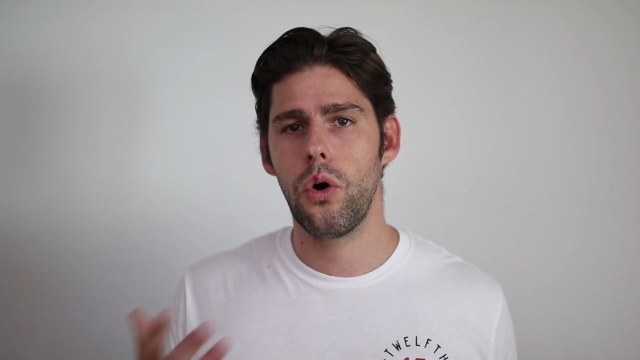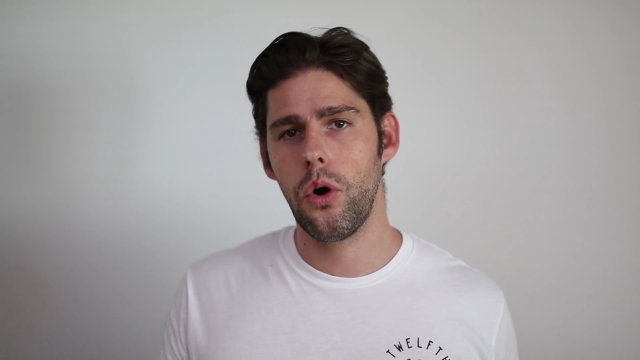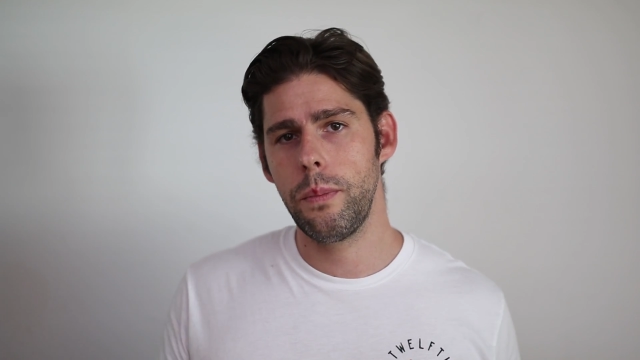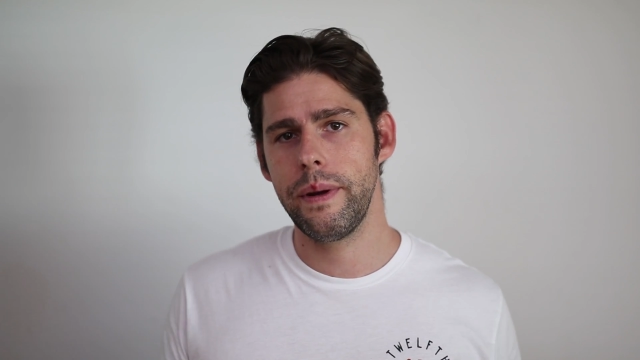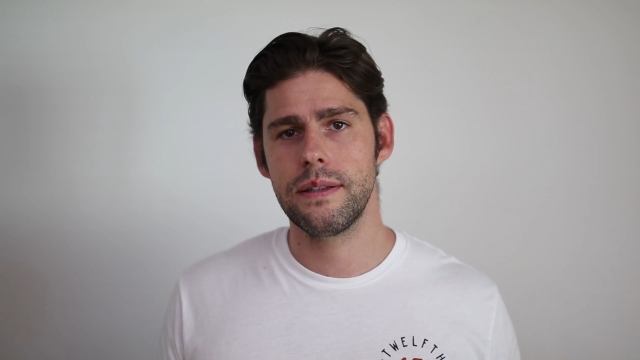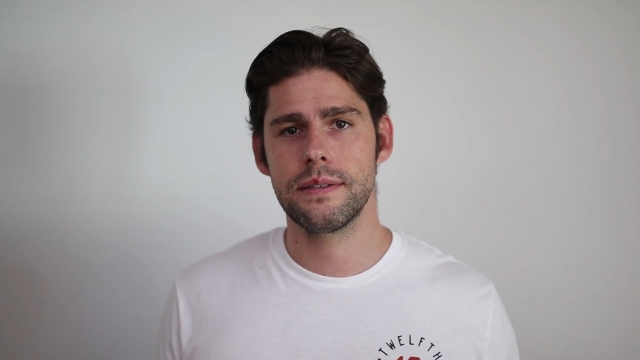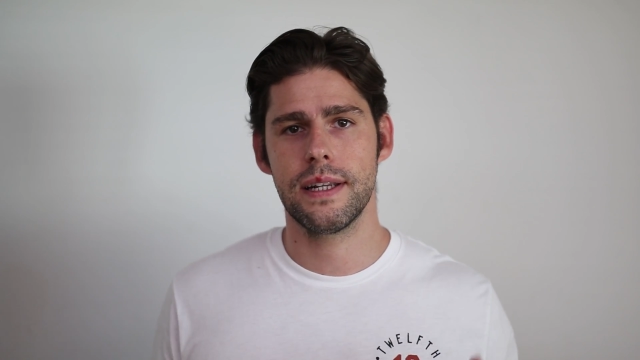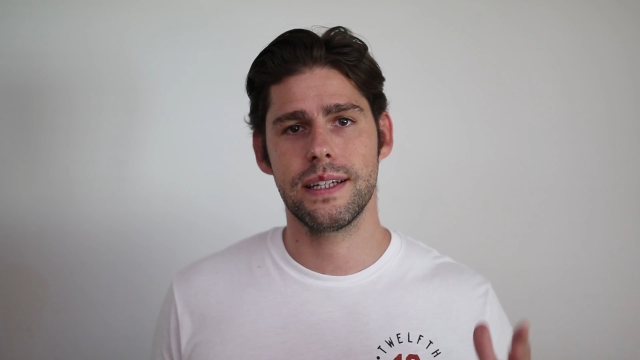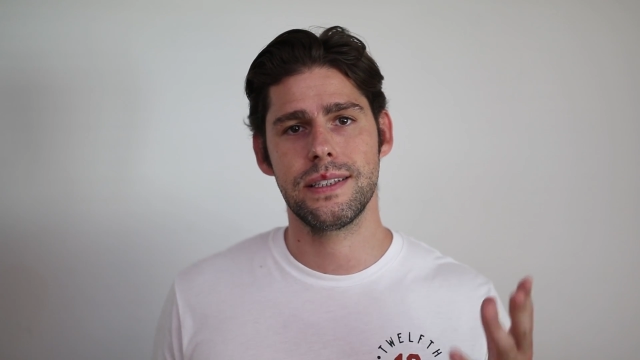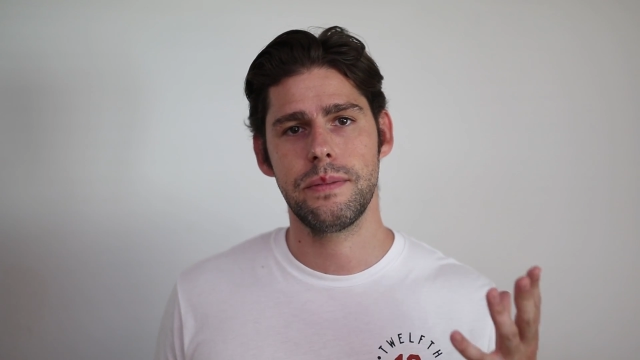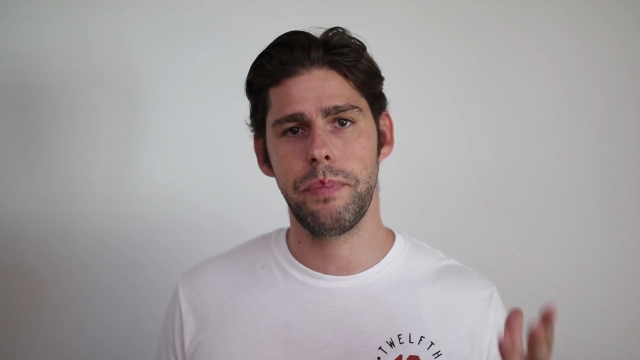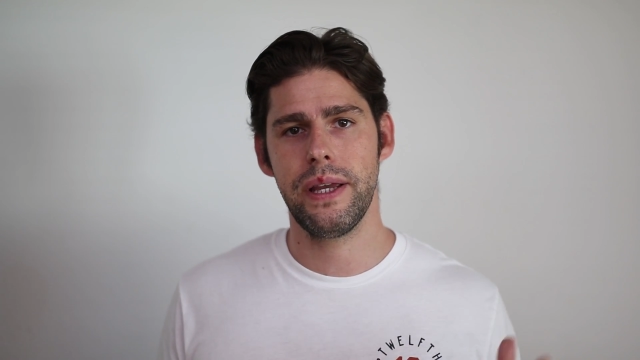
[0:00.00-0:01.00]
Orbitz and
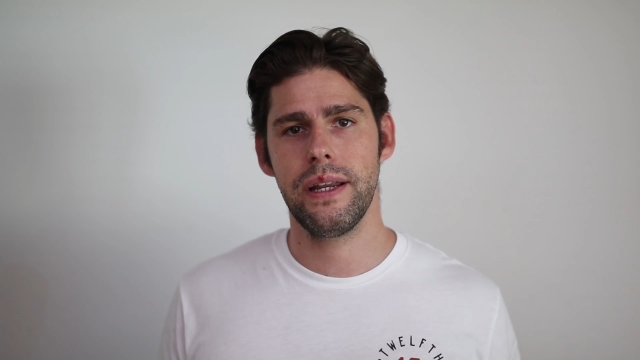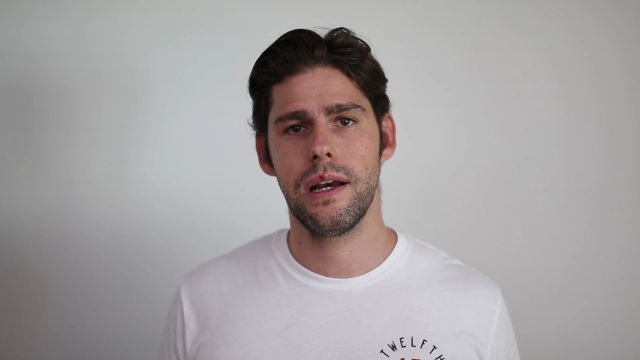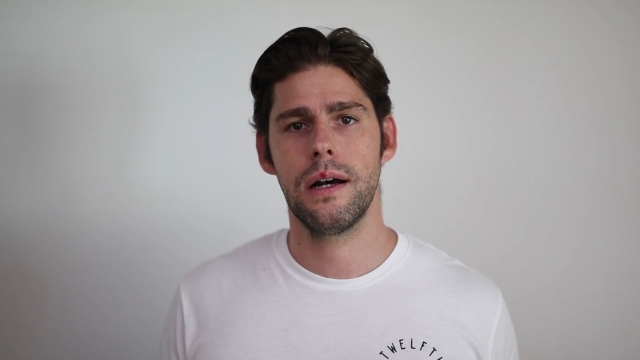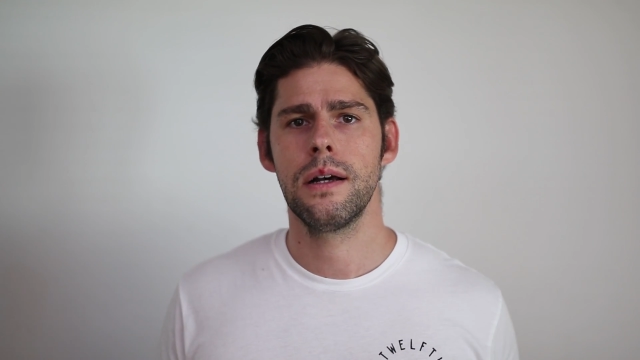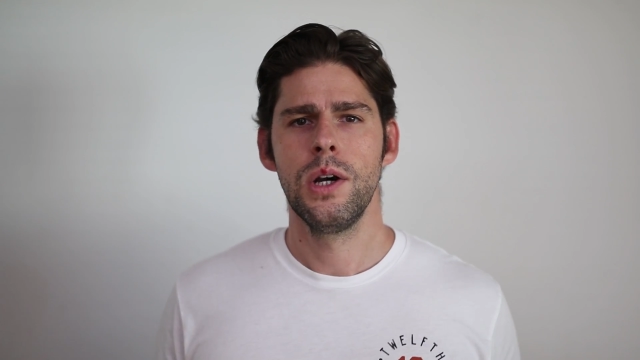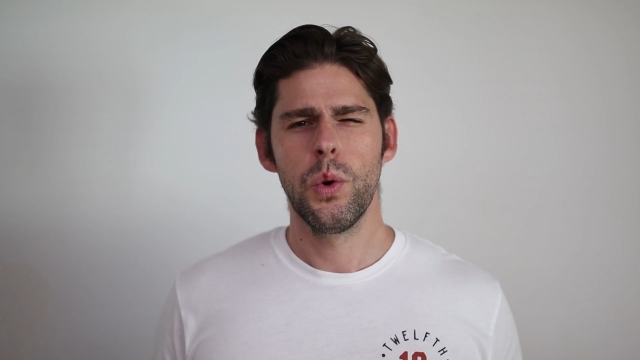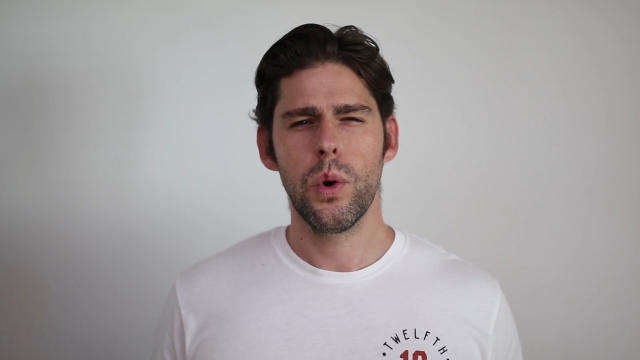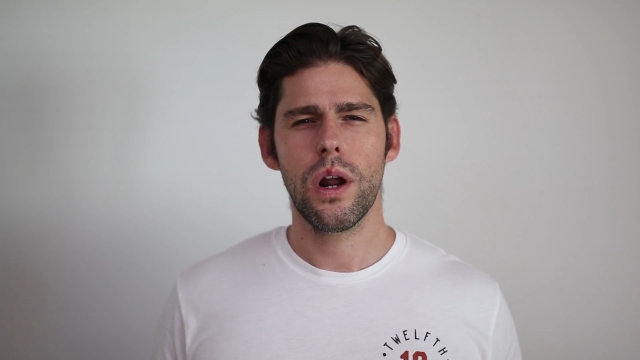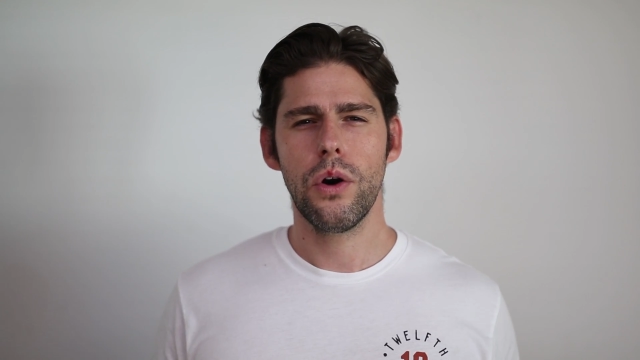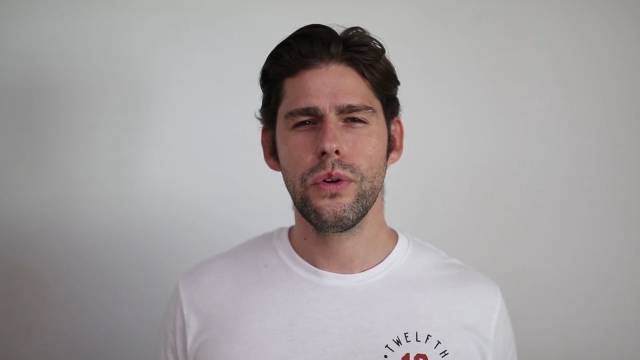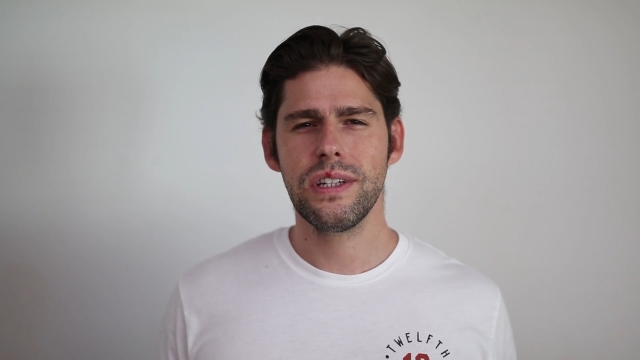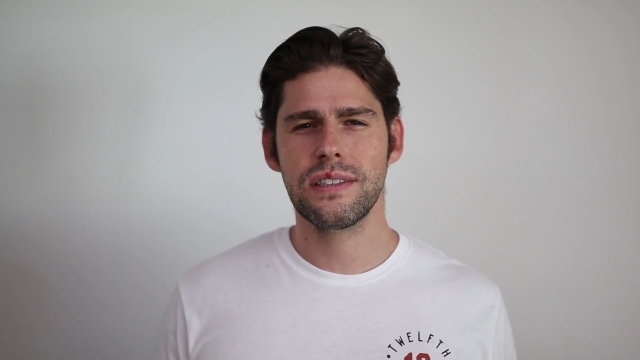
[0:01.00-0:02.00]
Expedia will
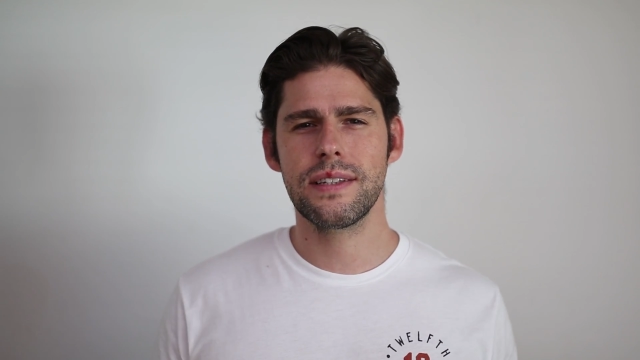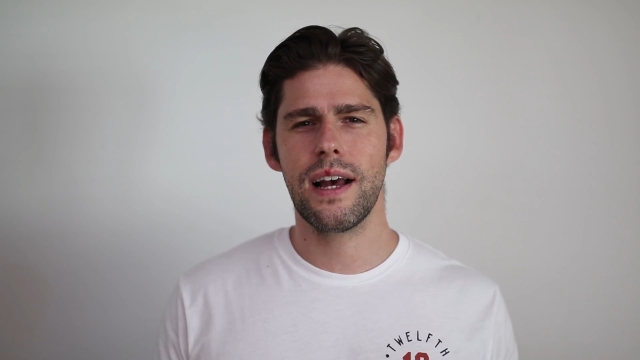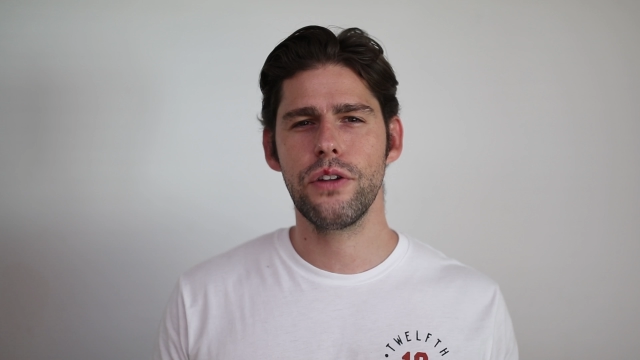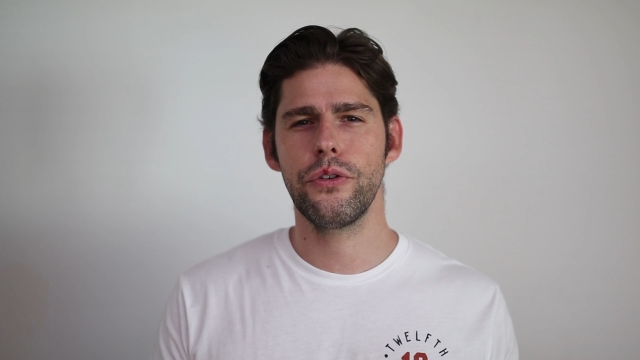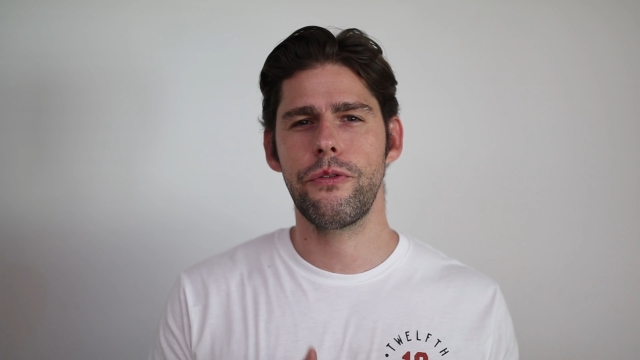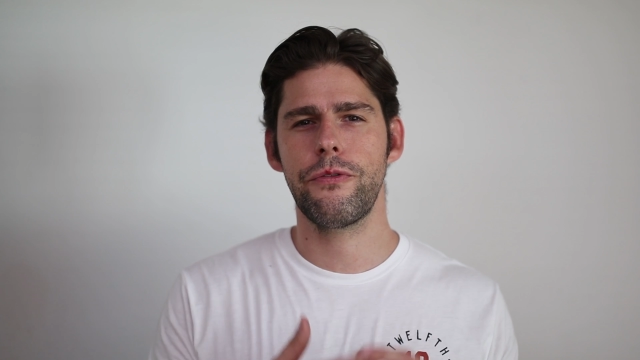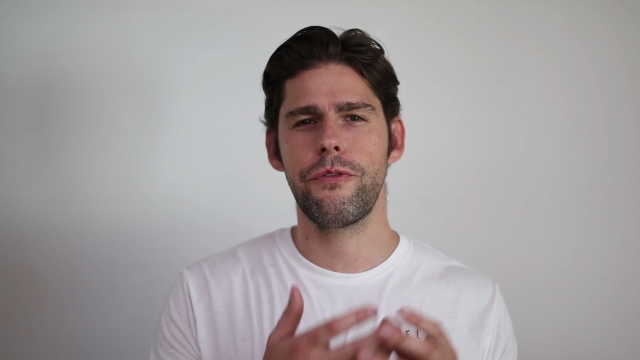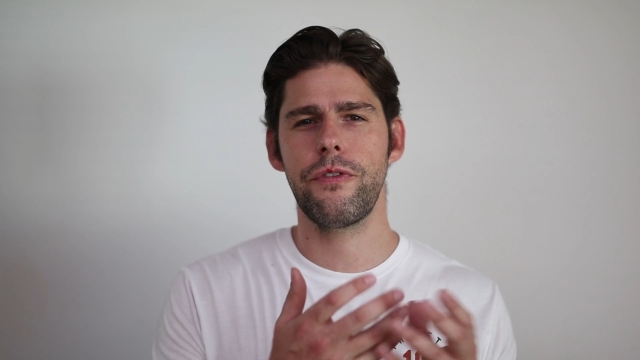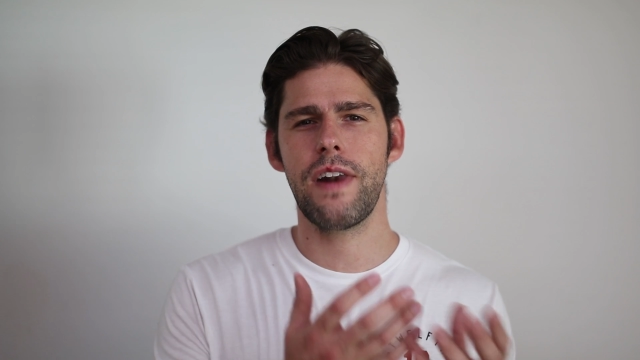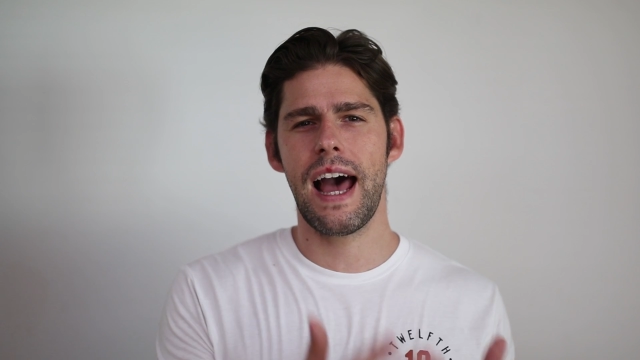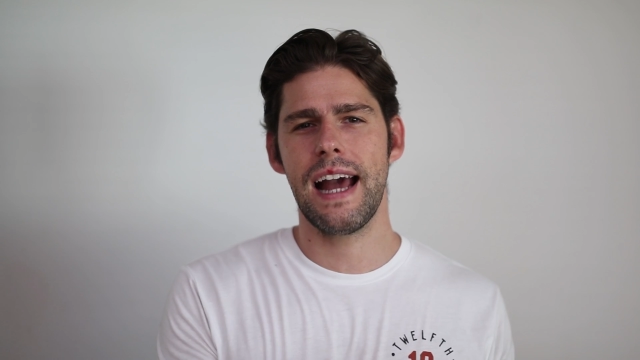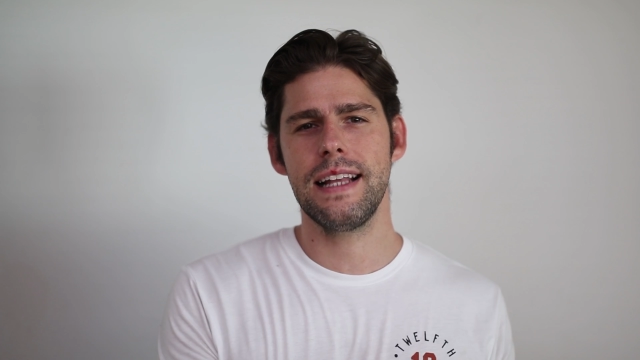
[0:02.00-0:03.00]
only sell you
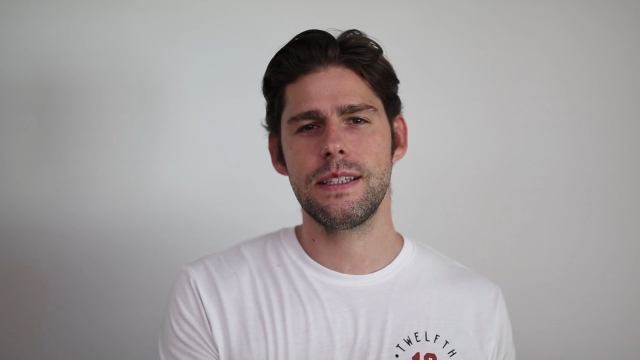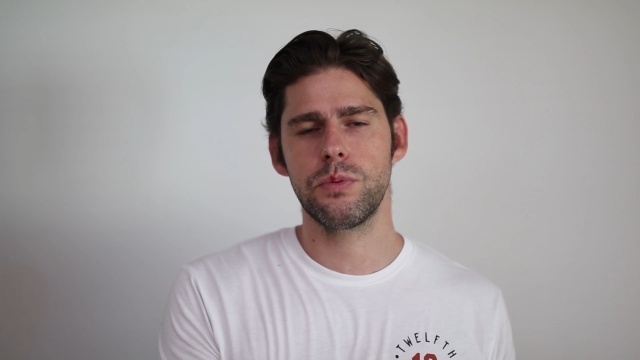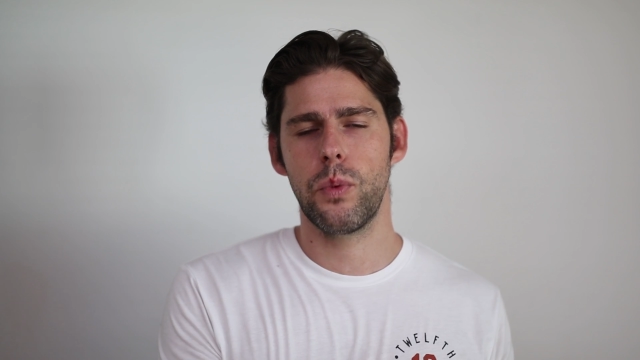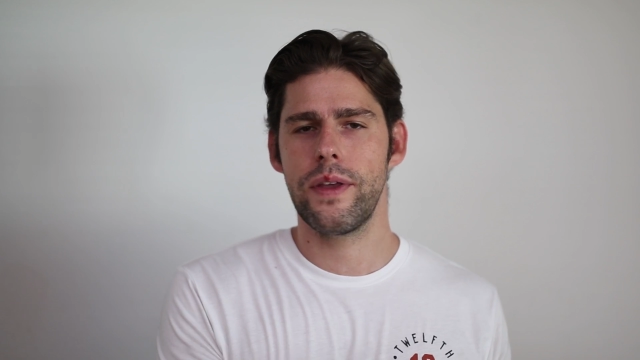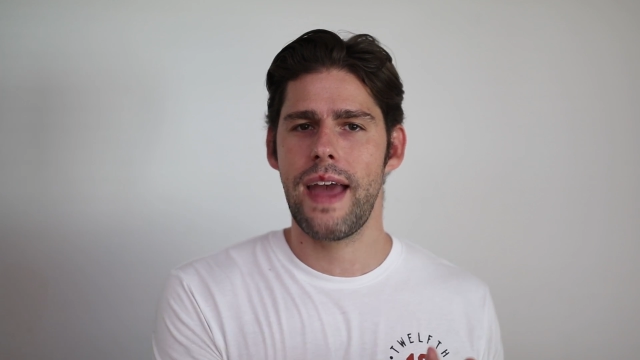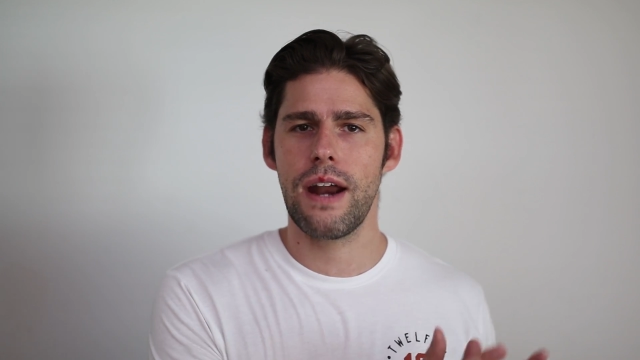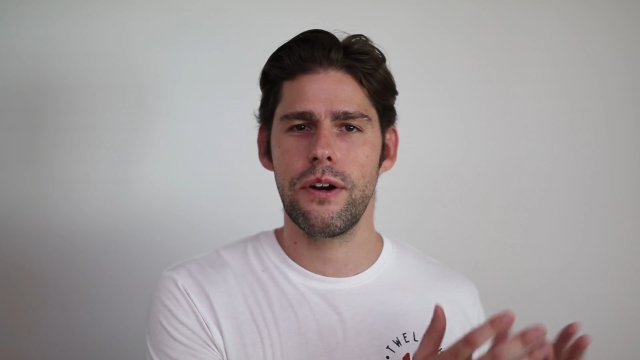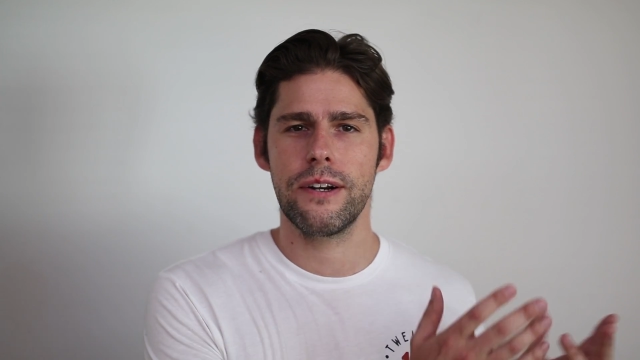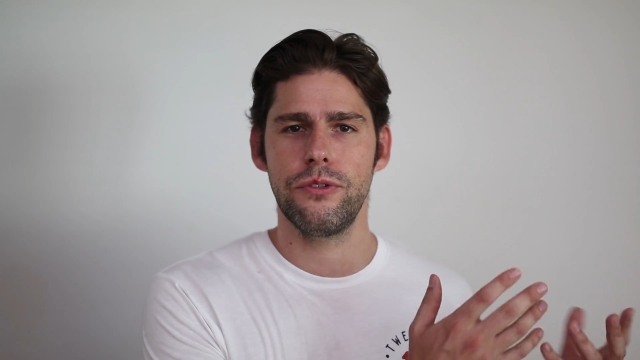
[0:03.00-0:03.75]
flights where they